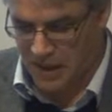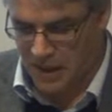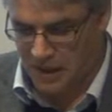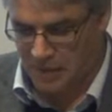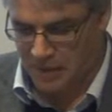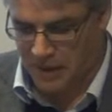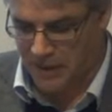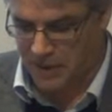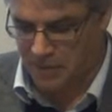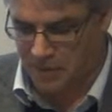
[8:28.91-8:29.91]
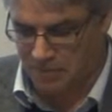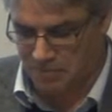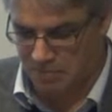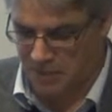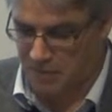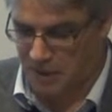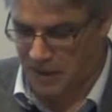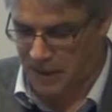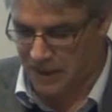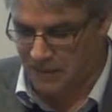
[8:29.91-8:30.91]
The exit route is pretty
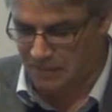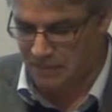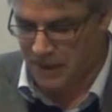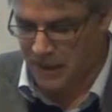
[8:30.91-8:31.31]
clear,